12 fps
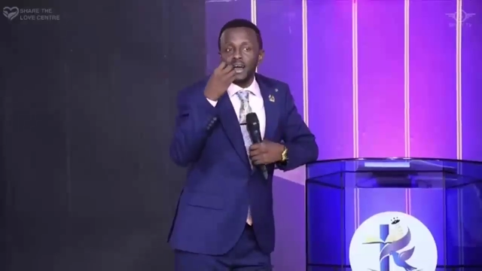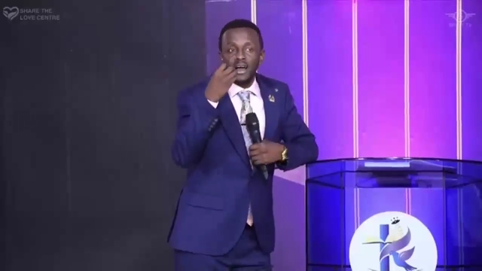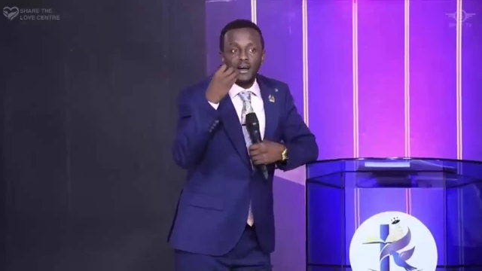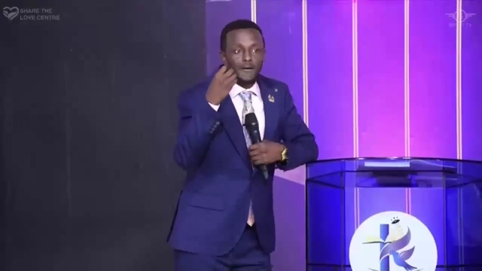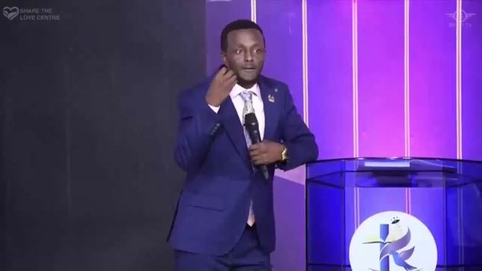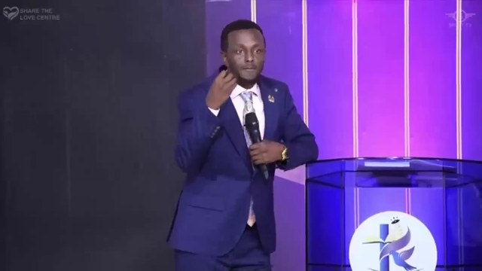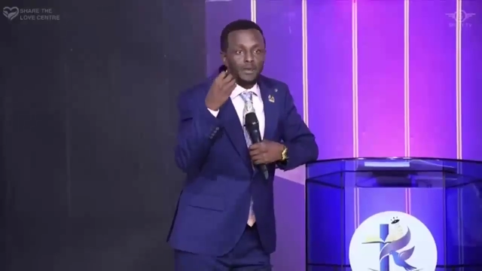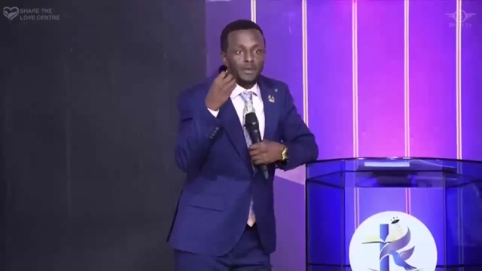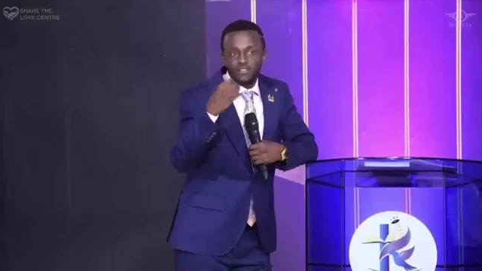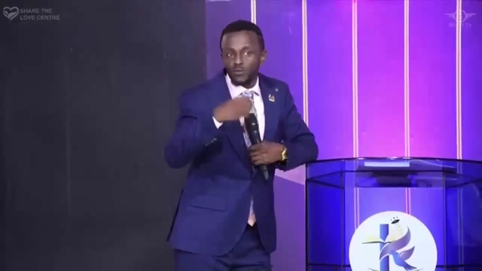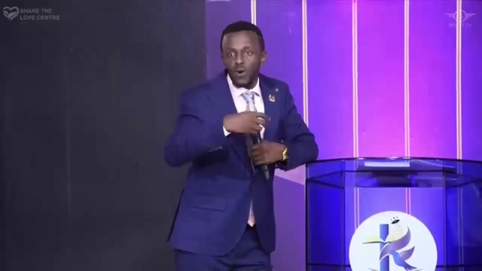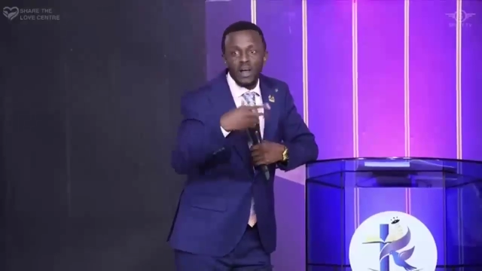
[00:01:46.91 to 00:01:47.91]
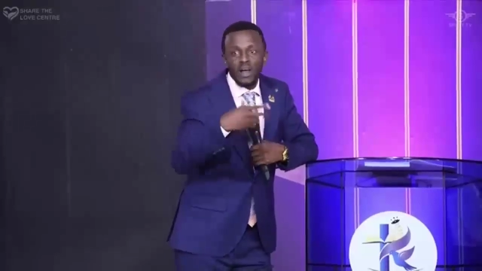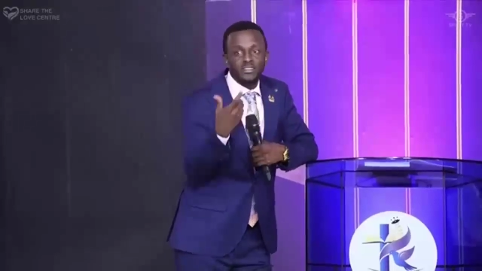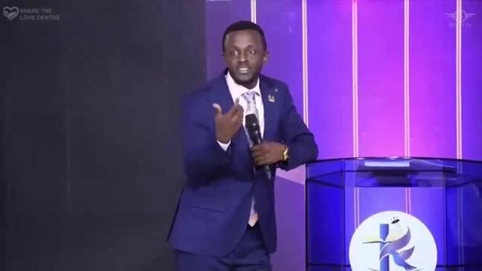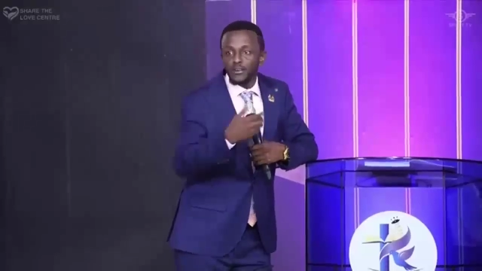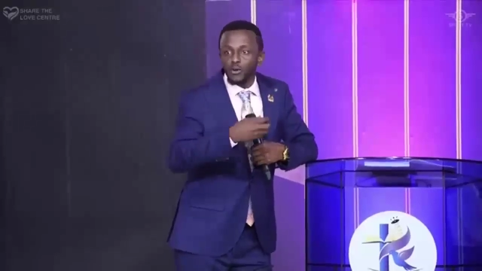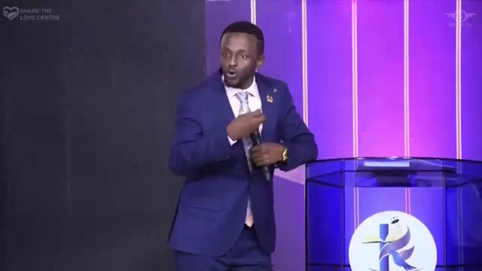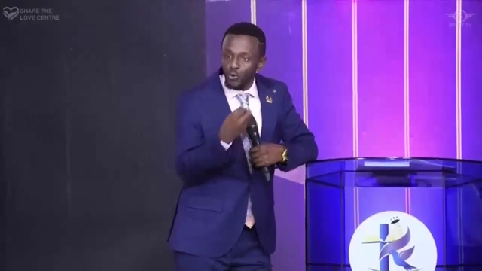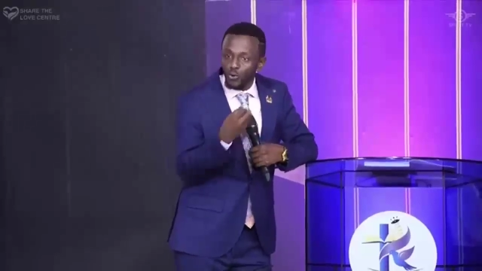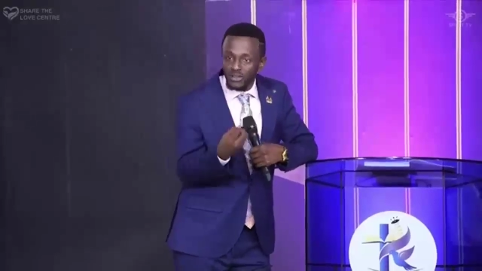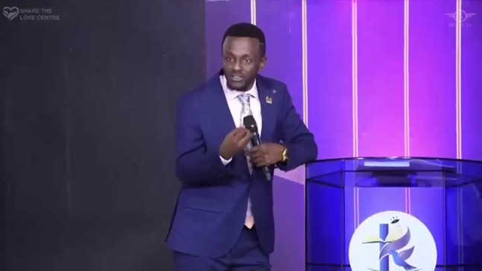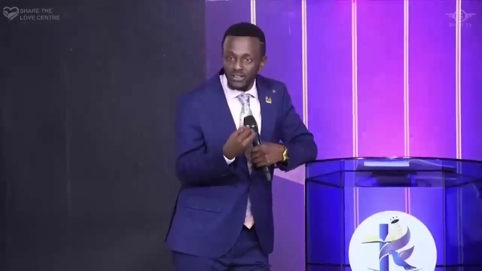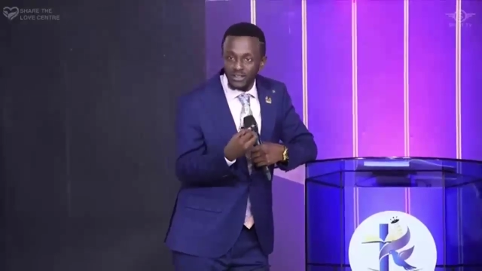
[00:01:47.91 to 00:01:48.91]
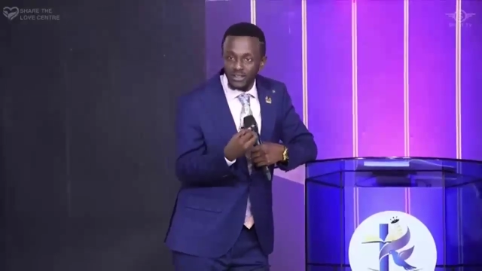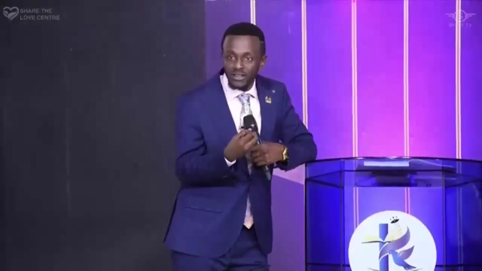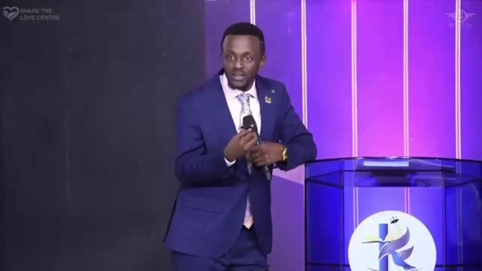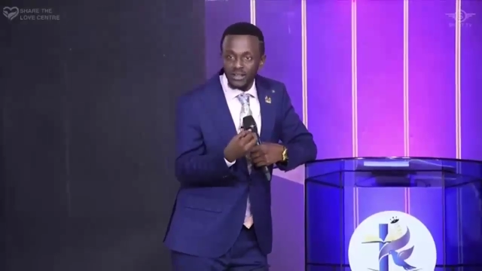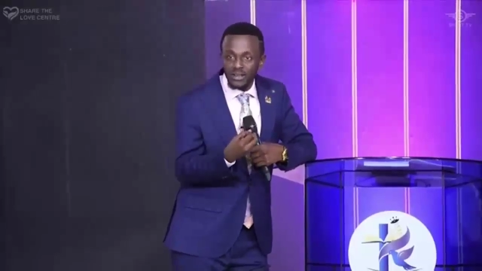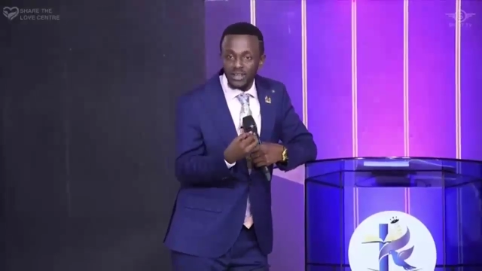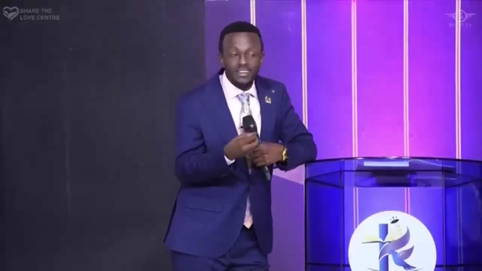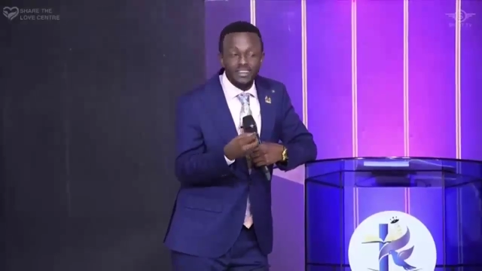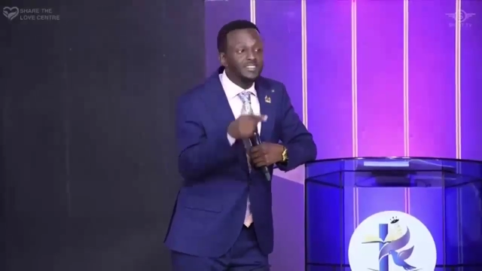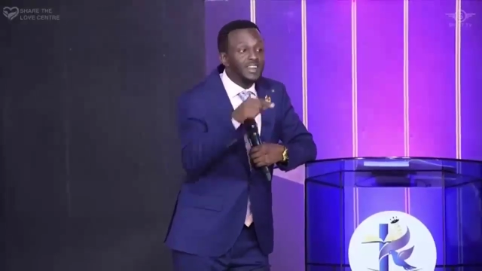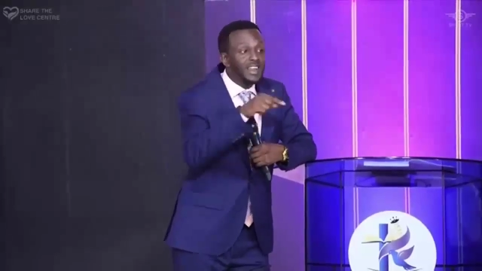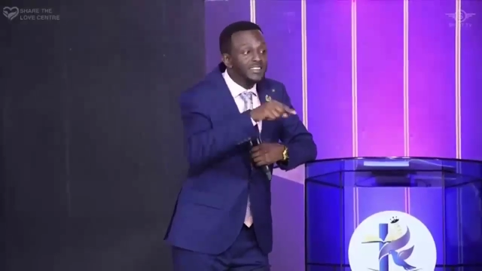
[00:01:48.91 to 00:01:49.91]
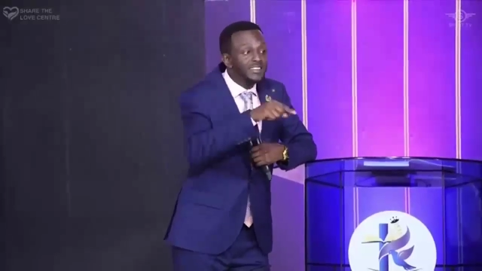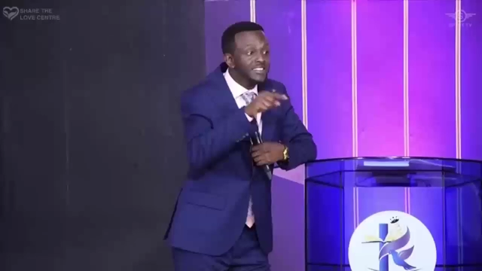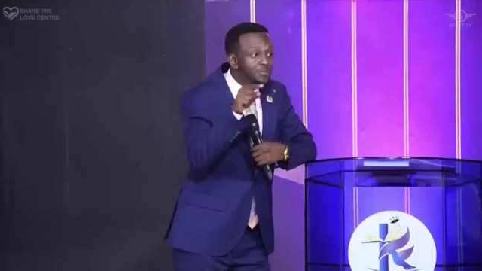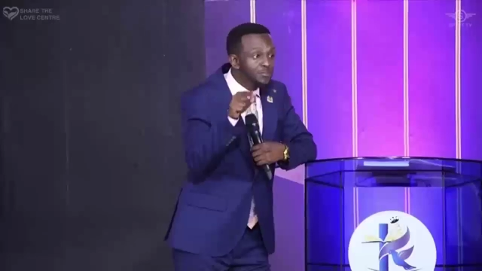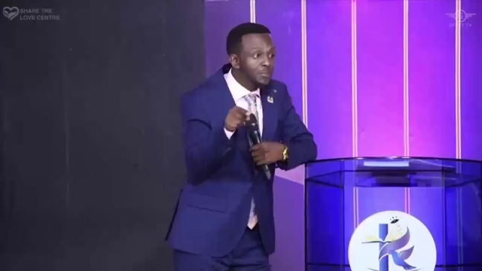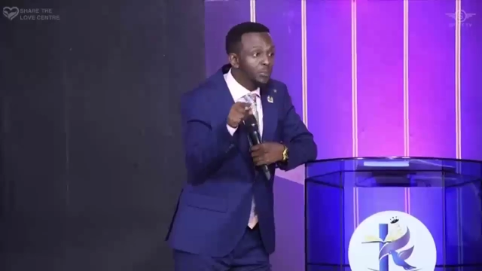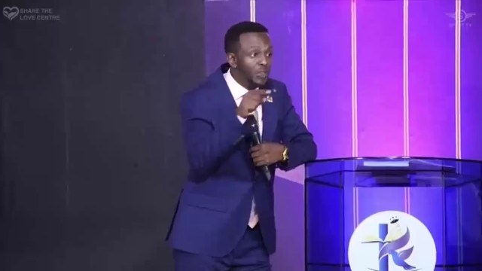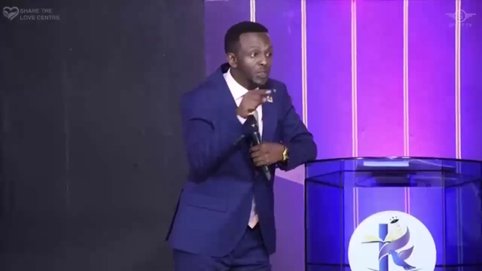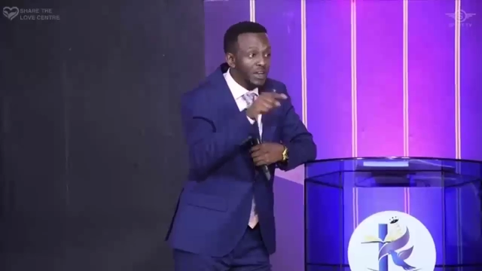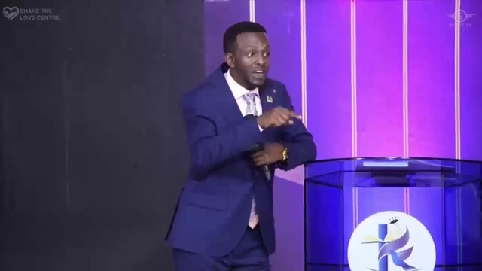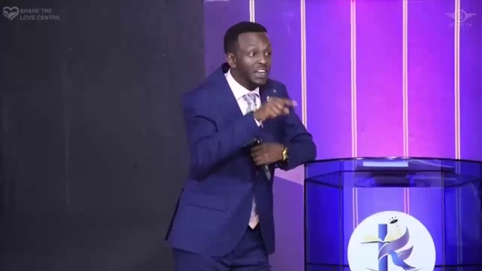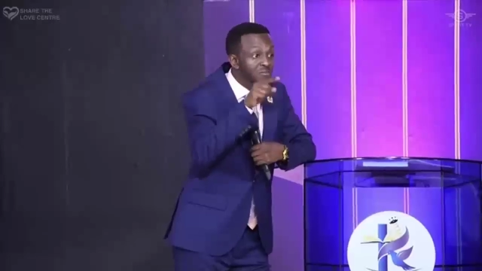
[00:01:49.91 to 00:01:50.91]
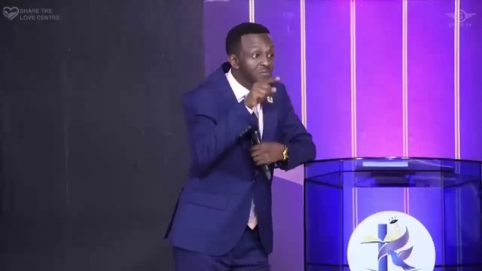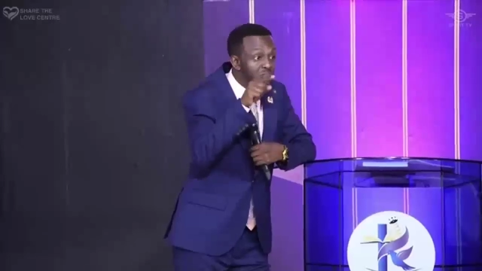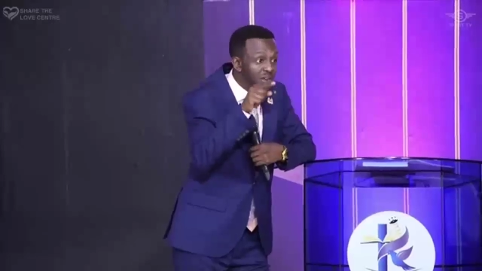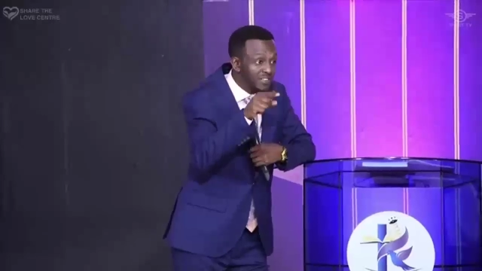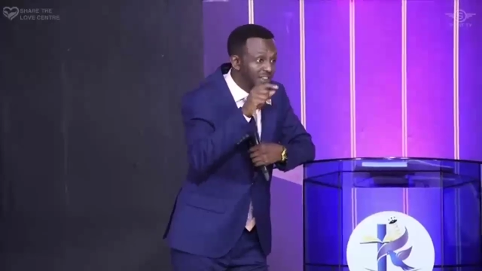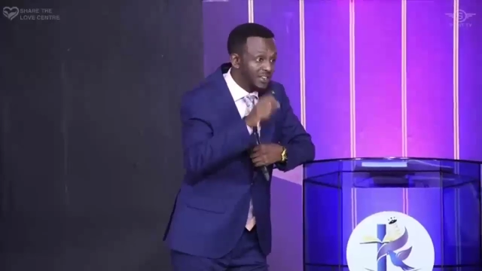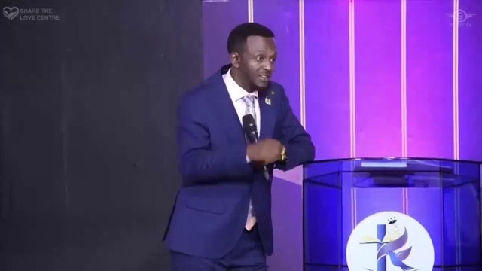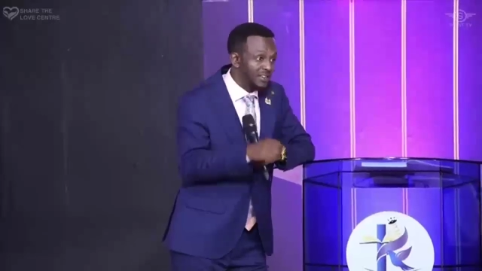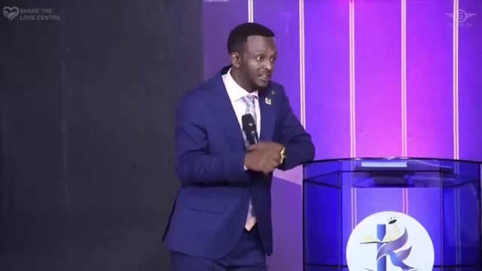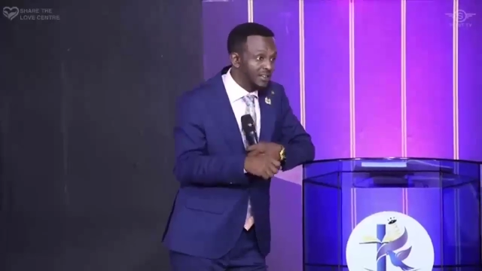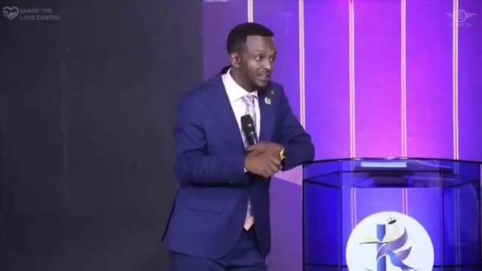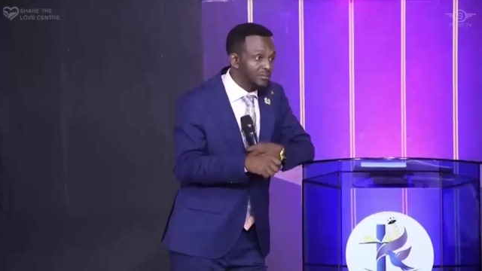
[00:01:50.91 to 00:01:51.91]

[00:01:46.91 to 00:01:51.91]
uh, it's once and always, it is lazy people that can embrace that